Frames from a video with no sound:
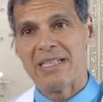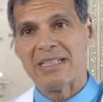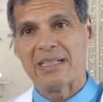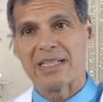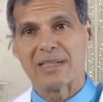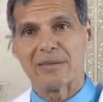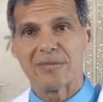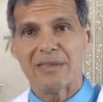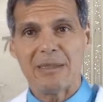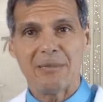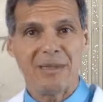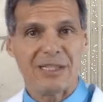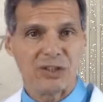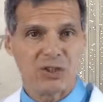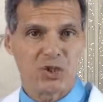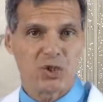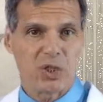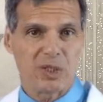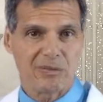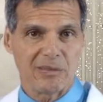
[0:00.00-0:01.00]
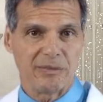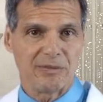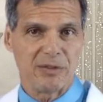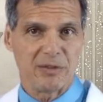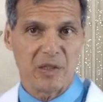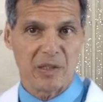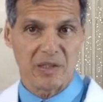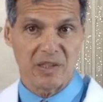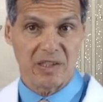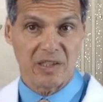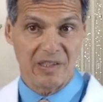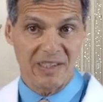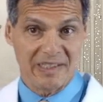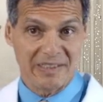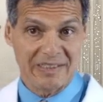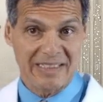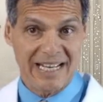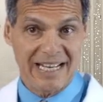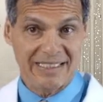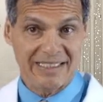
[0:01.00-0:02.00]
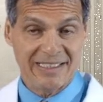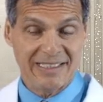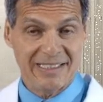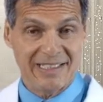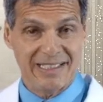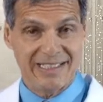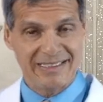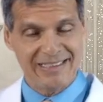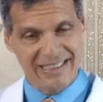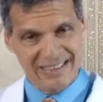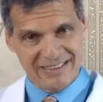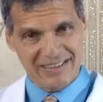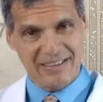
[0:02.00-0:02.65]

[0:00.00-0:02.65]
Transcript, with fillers: You can read my short review article on dandelion